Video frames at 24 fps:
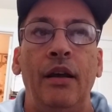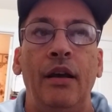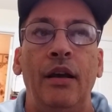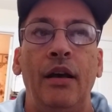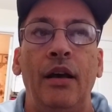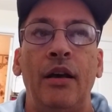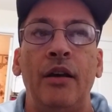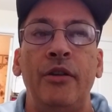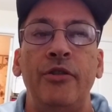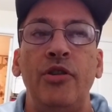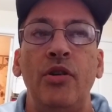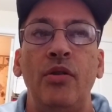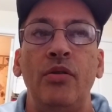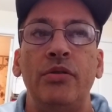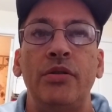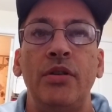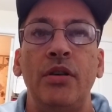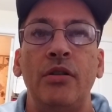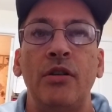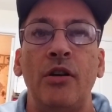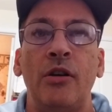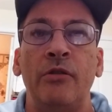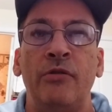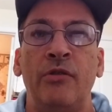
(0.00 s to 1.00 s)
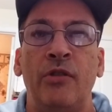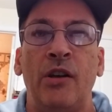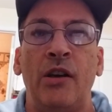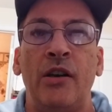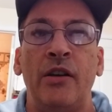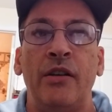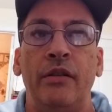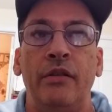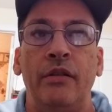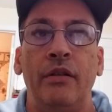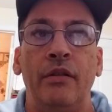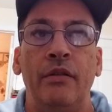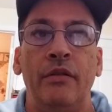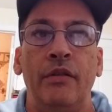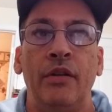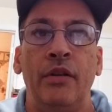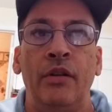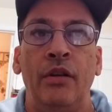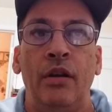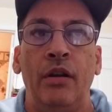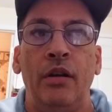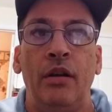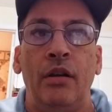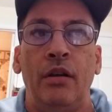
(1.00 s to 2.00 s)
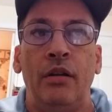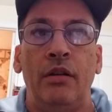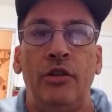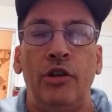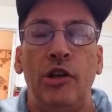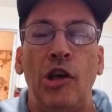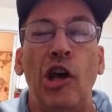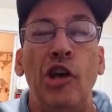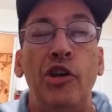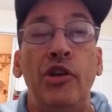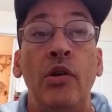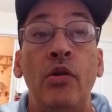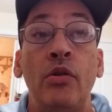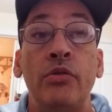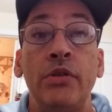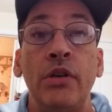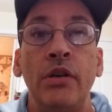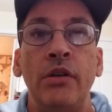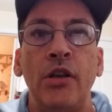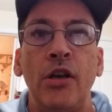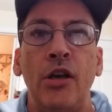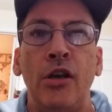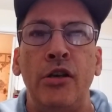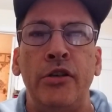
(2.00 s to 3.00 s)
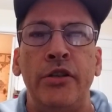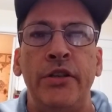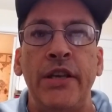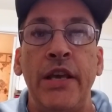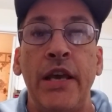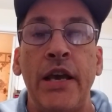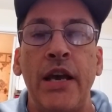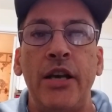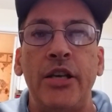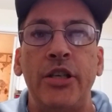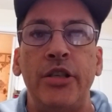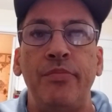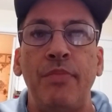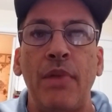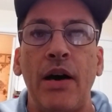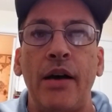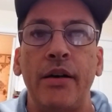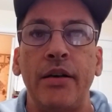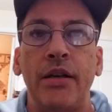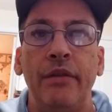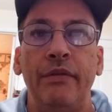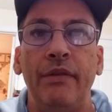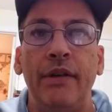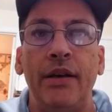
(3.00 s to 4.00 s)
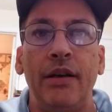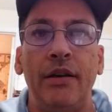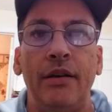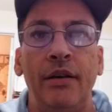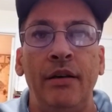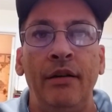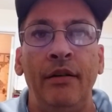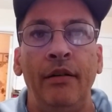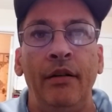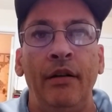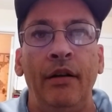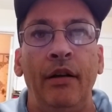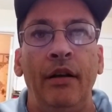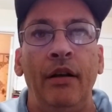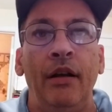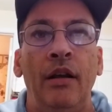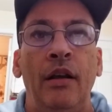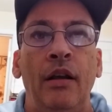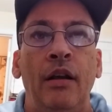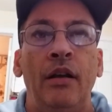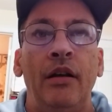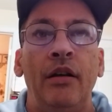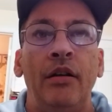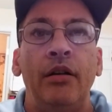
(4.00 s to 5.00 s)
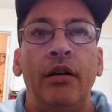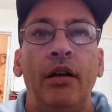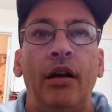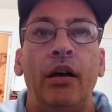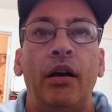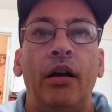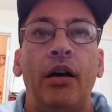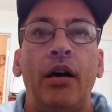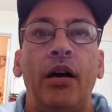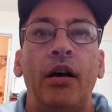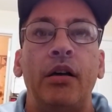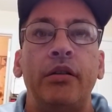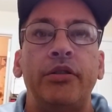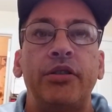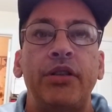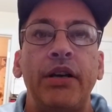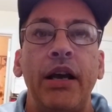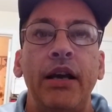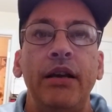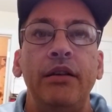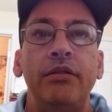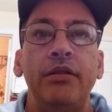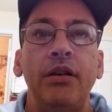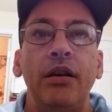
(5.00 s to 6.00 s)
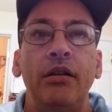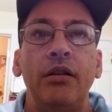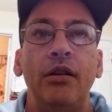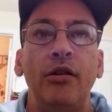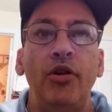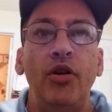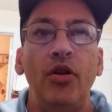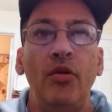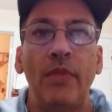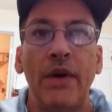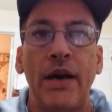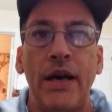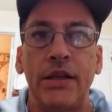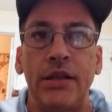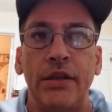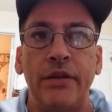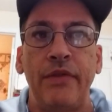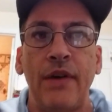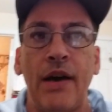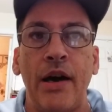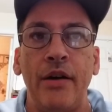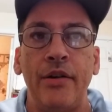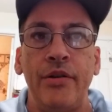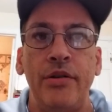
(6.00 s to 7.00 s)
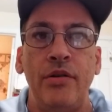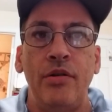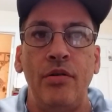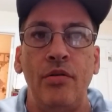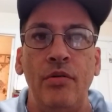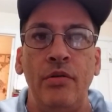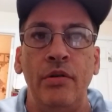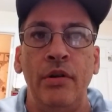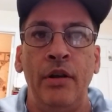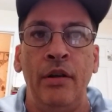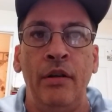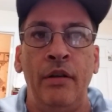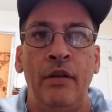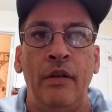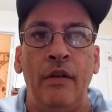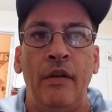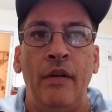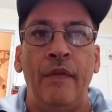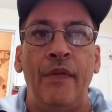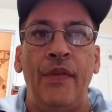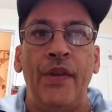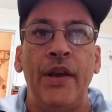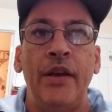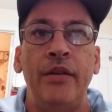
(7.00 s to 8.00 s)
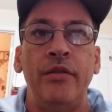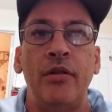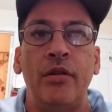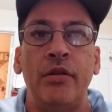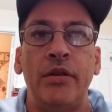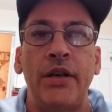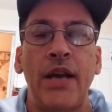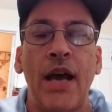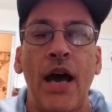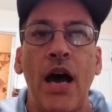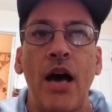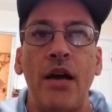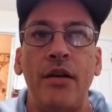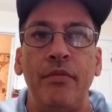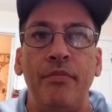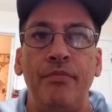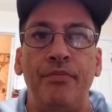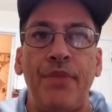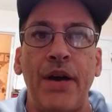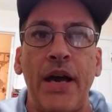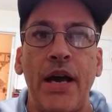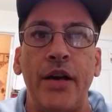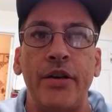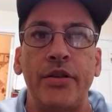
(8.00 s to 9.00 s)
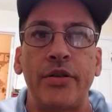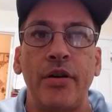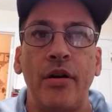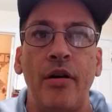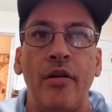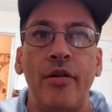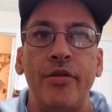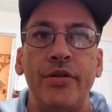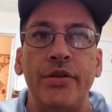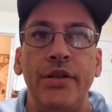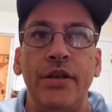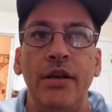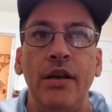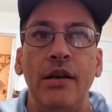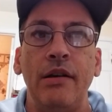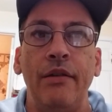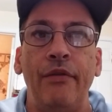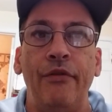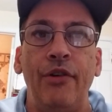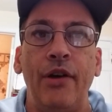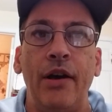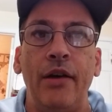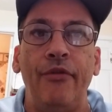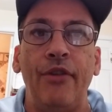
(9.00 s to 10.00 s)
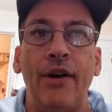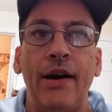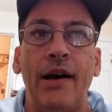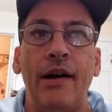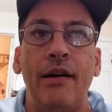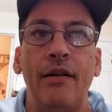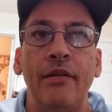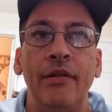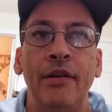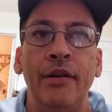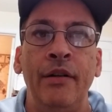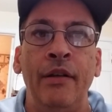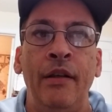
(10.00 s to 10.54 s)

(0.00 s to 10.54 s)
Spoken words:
using the chmod command. Changing the umask value in your .bash rc config file